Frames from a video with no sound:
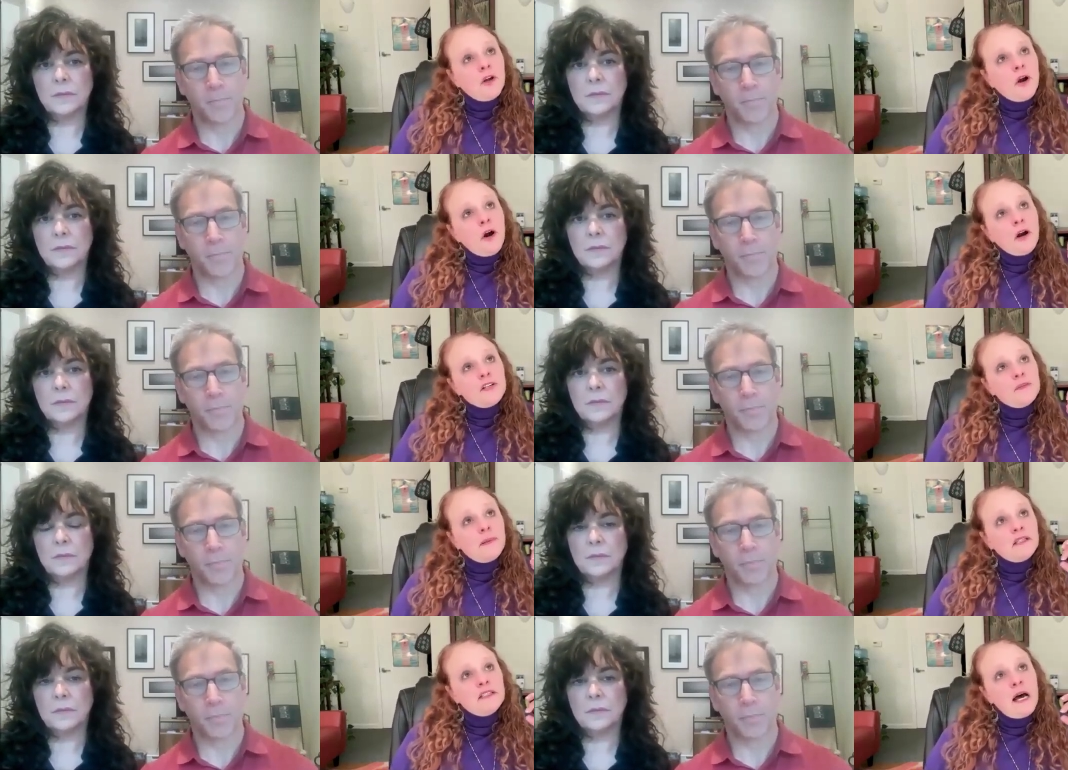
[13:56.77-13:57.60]
Speaker 1: there
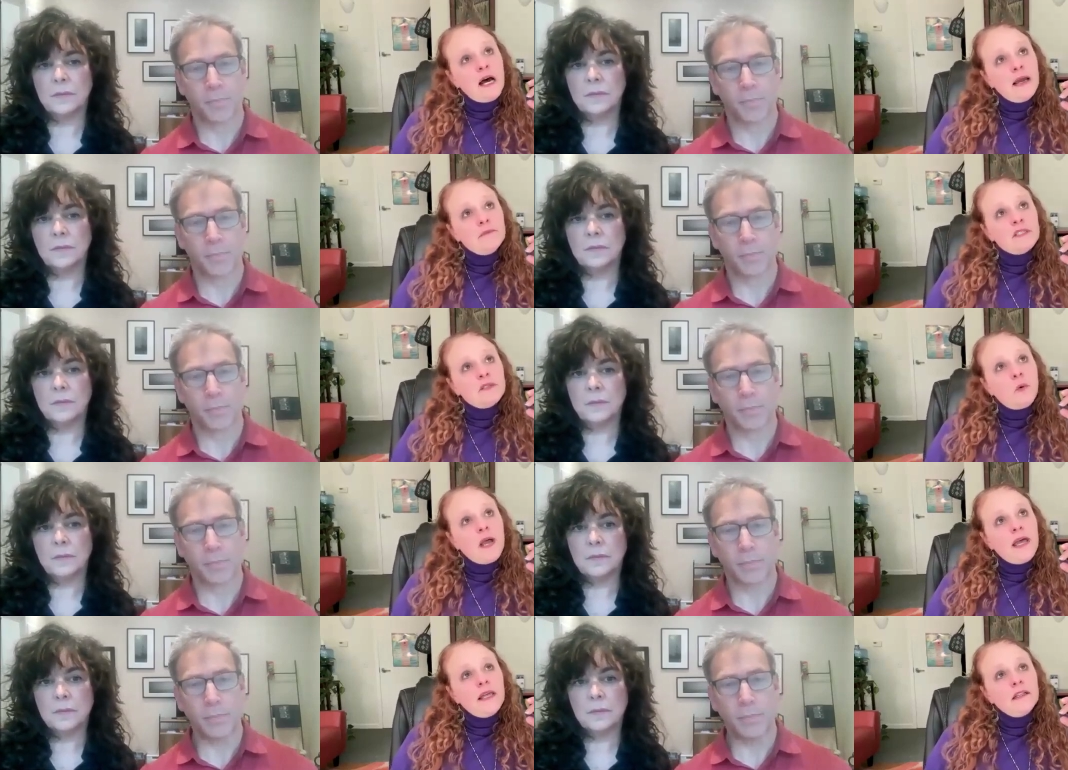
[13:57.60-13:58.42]
are
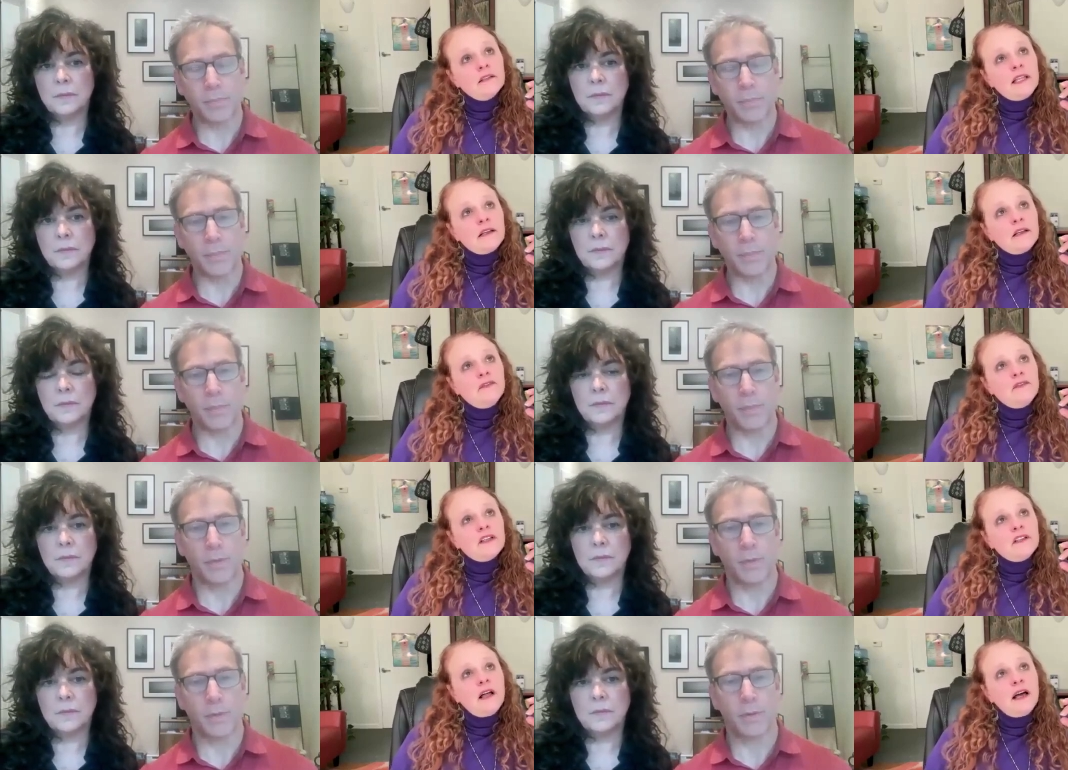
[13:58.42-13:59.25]
times when, like,
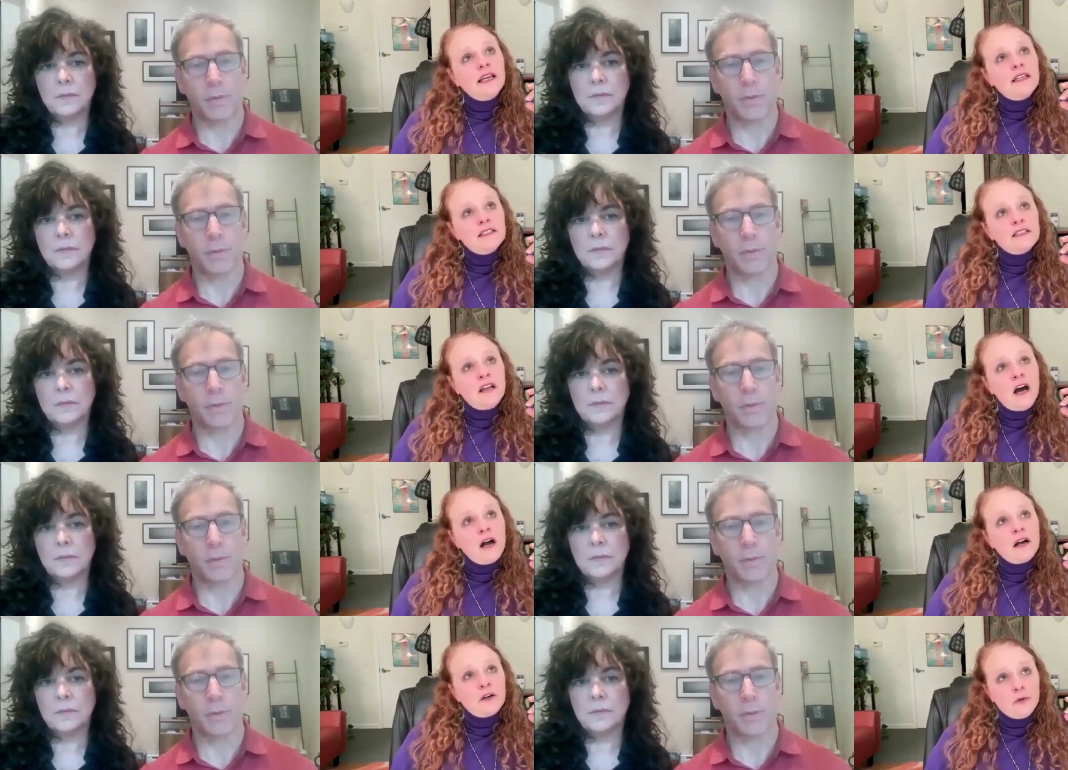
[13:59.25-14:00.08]
if the client is
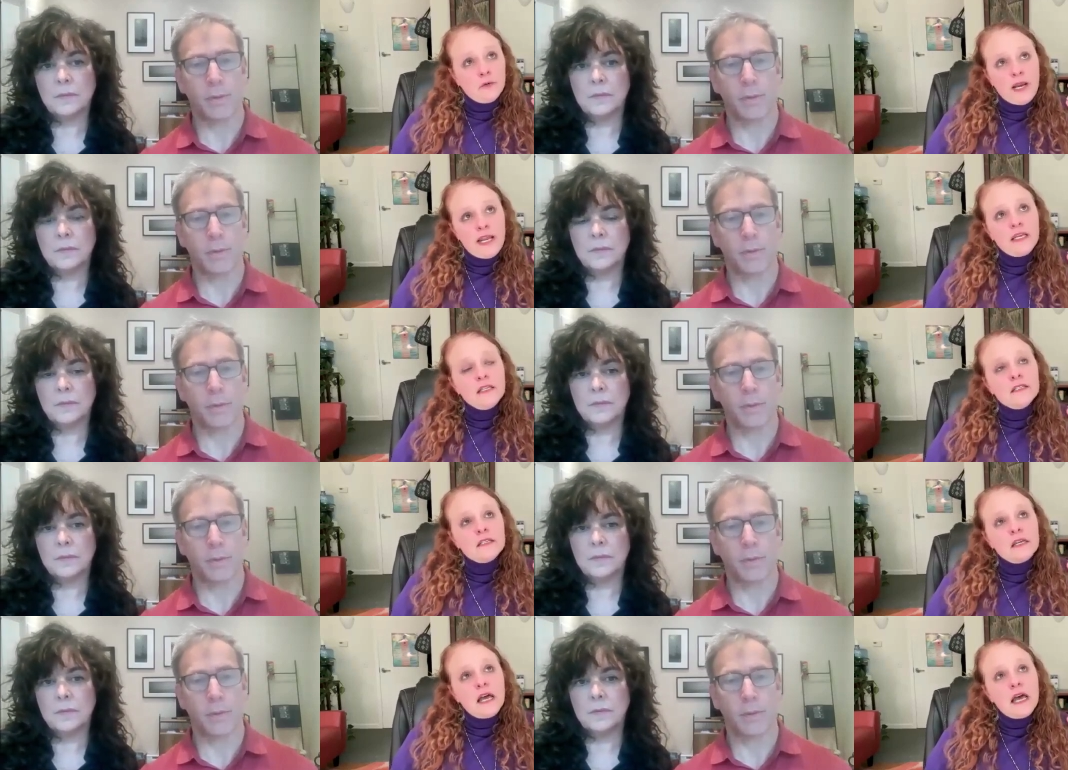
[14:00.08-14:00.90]
not
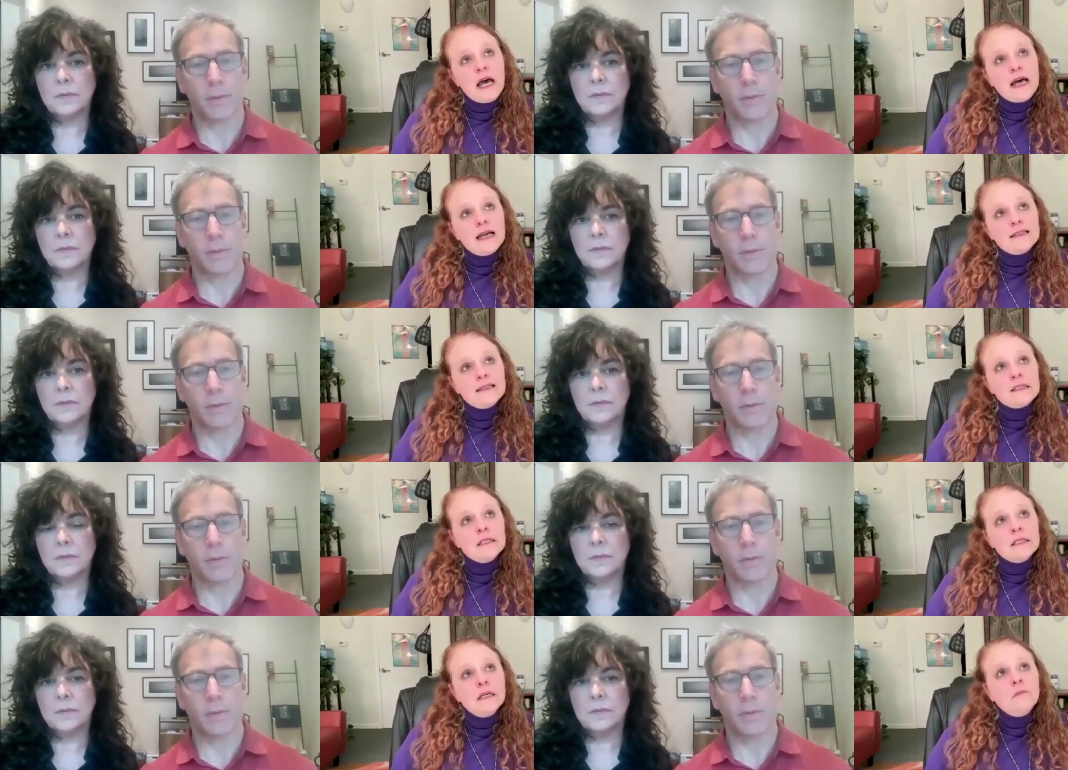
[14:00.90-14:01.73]
great
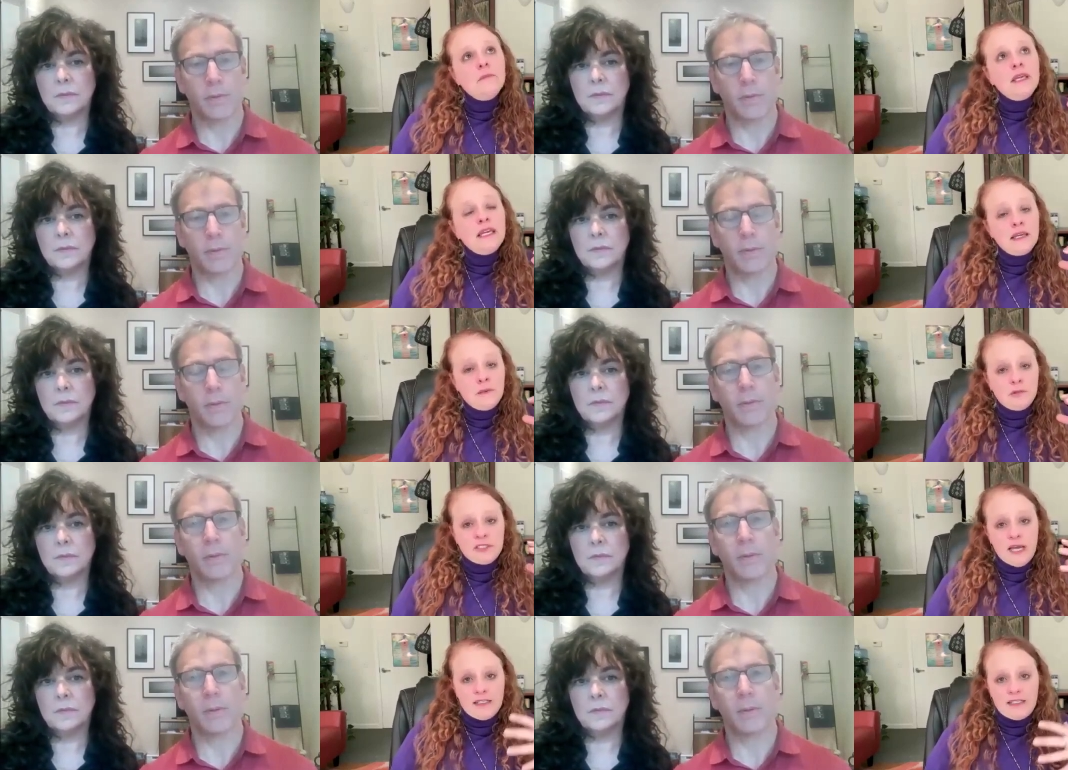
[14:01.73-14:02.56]
at being
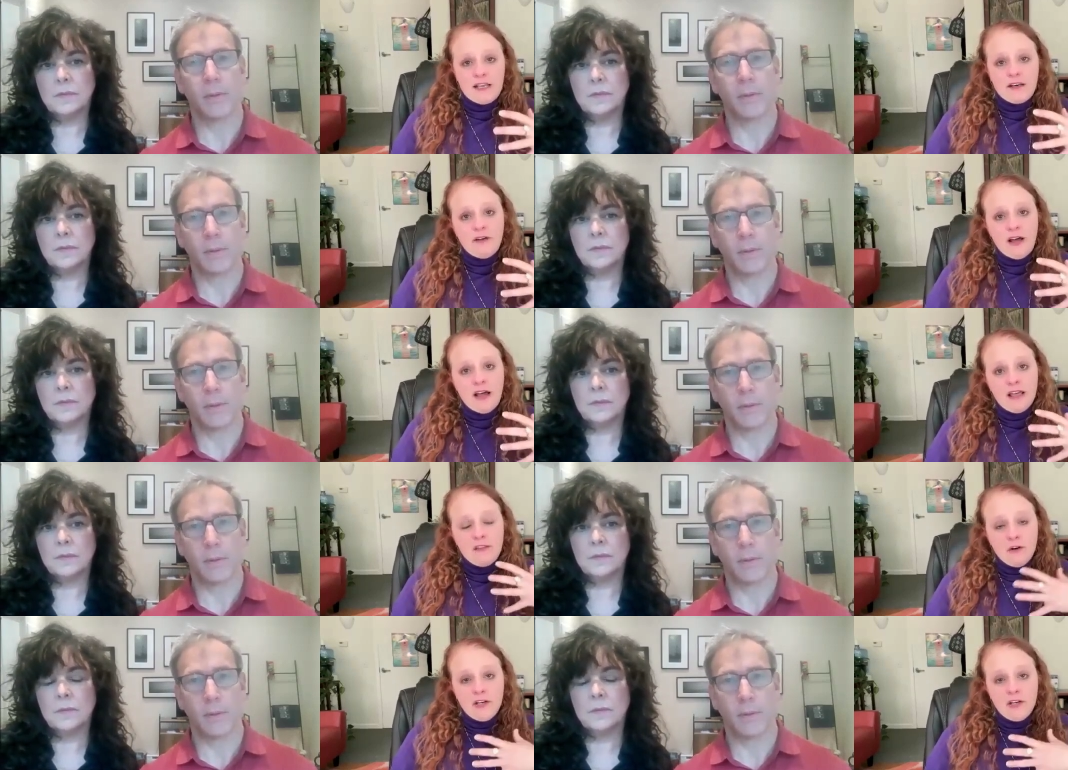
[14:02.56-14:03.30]
able to identify